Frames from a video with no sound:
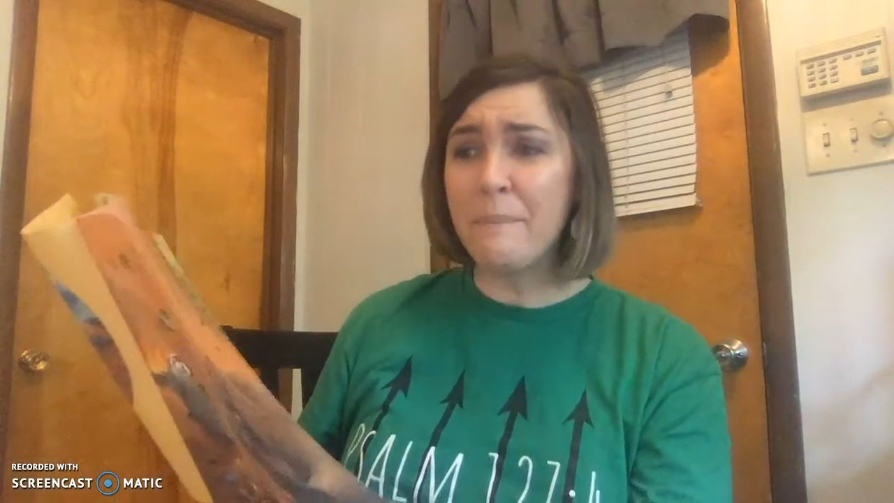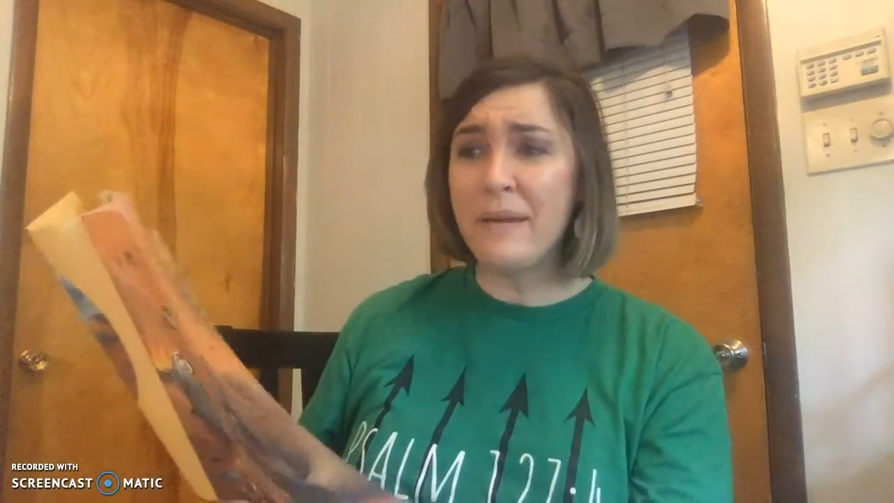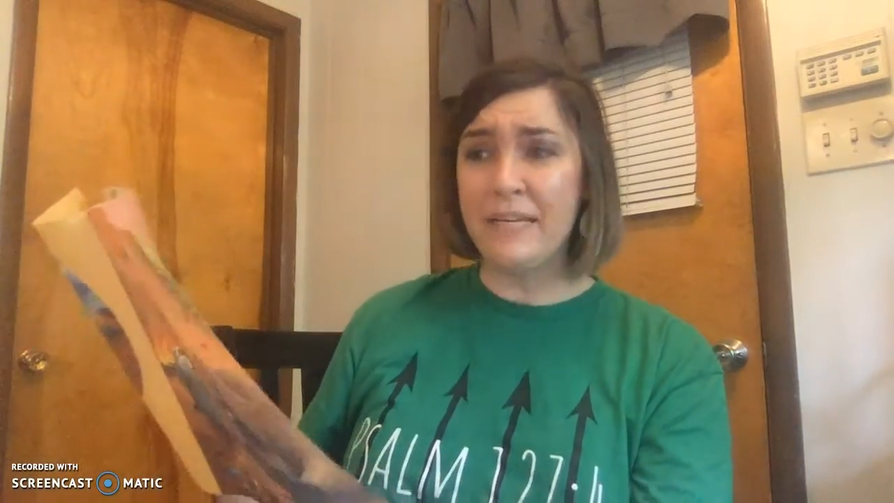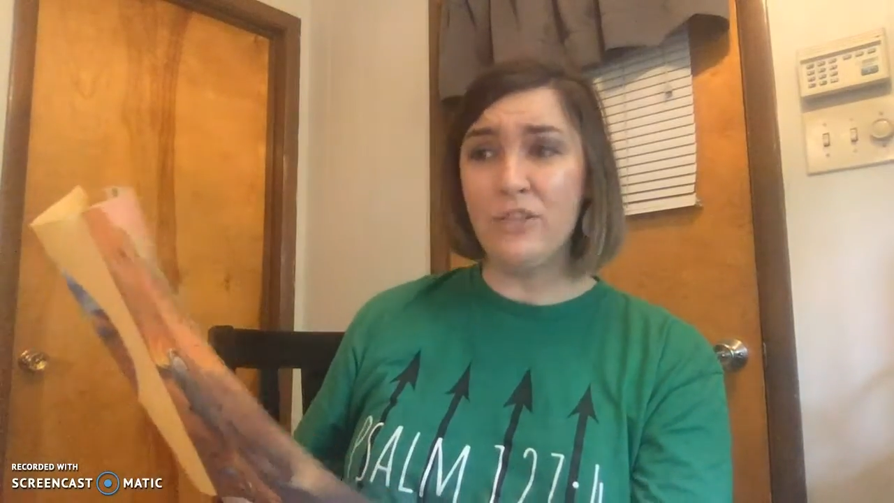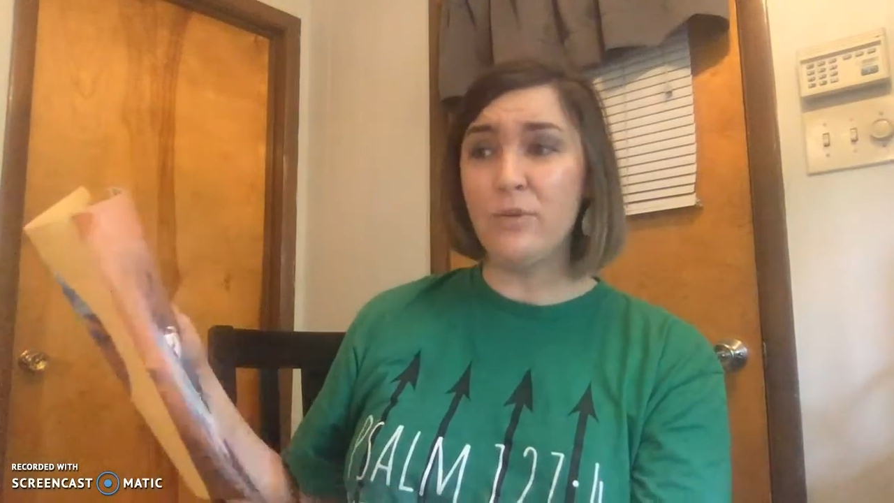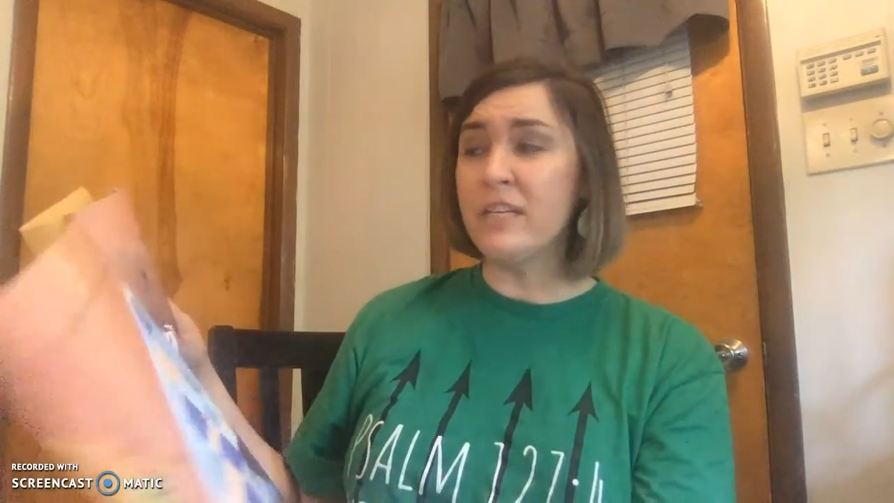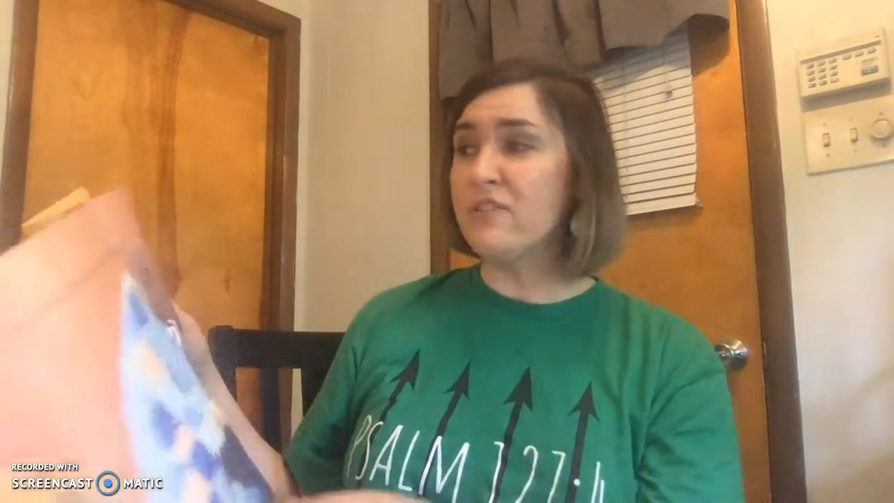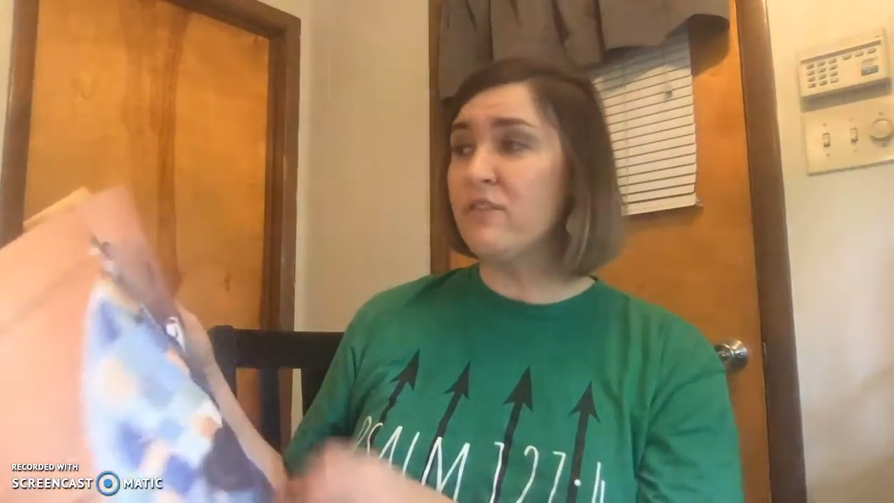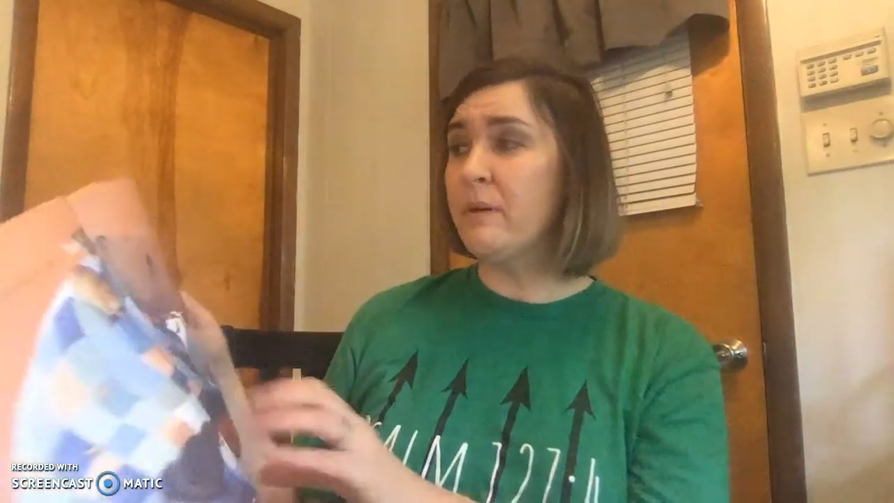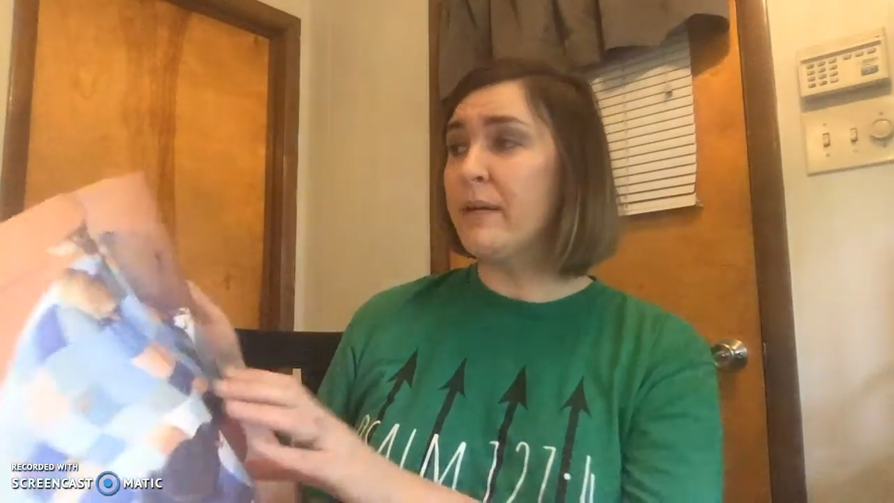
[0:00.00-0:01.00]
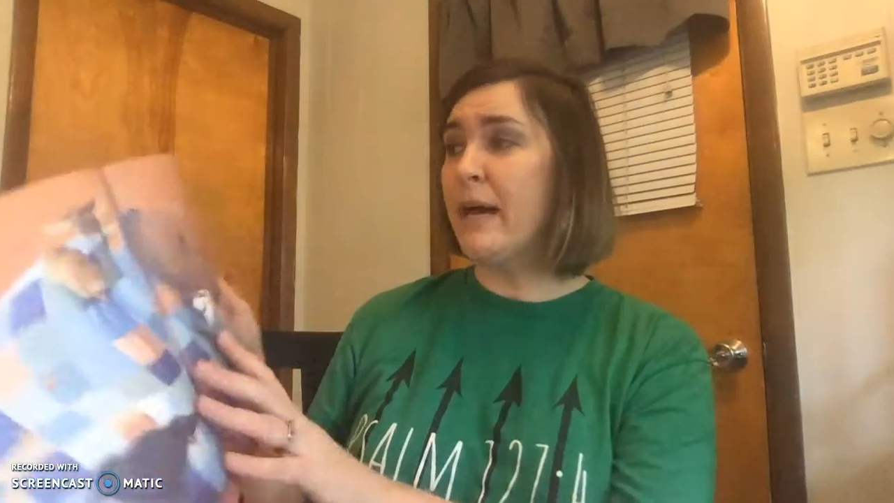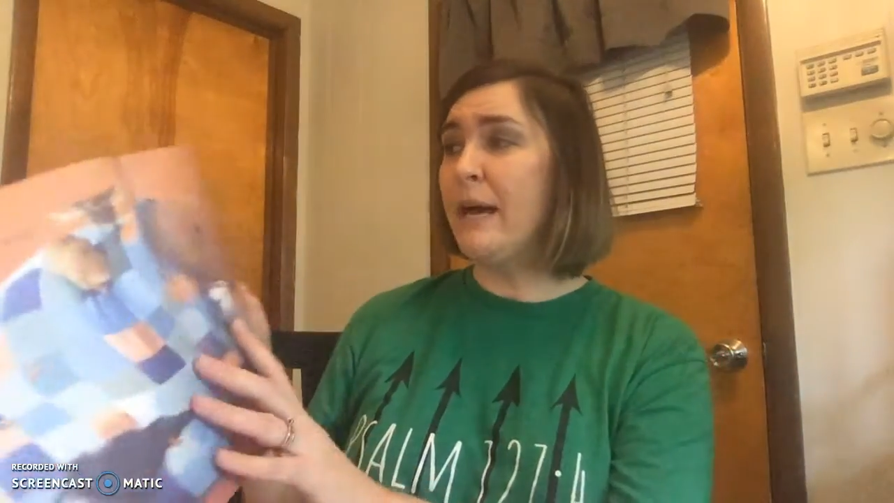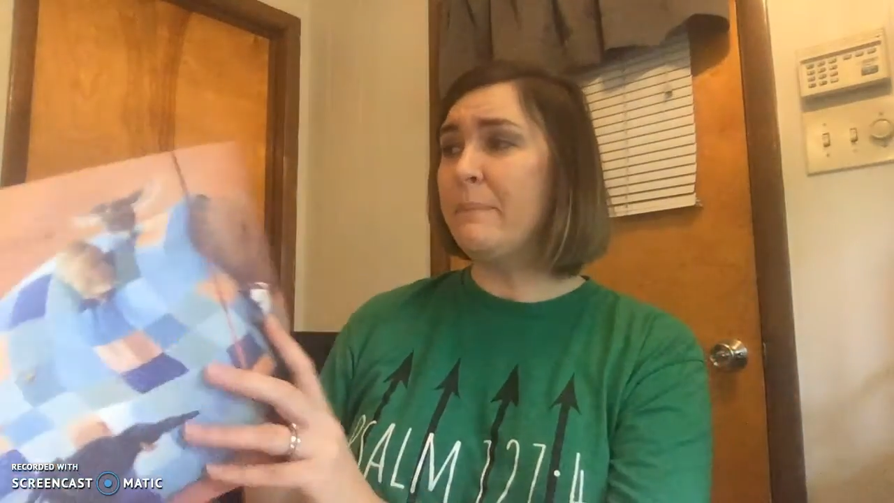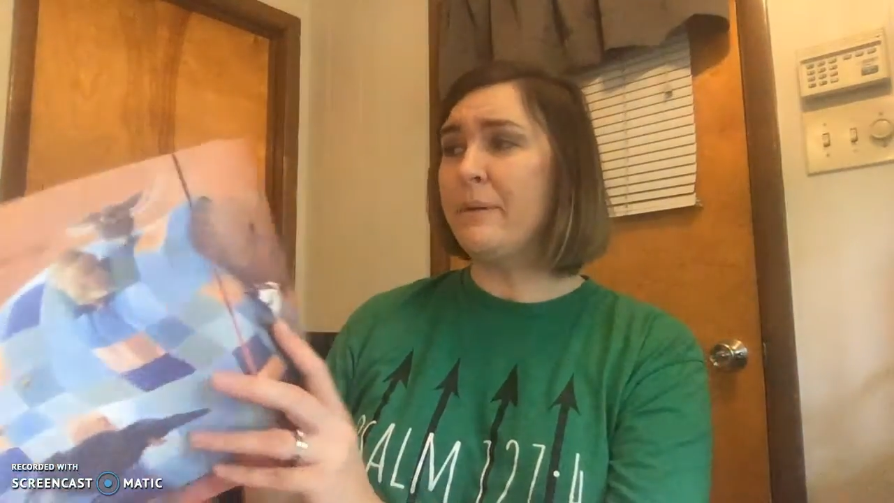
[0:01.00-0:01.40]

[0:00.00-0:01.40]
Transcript: and he drinks from a cup,